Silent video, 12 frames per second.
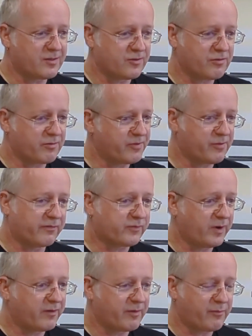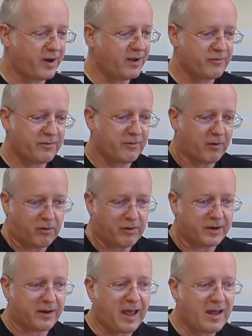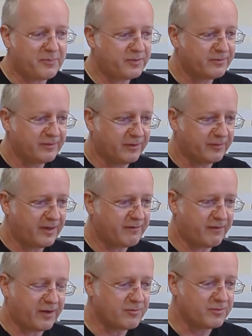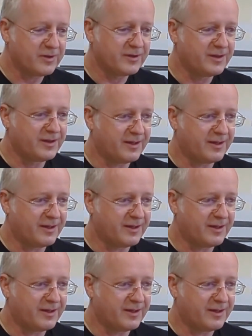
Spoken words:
it's just some software in a browser or in an app on their phone. So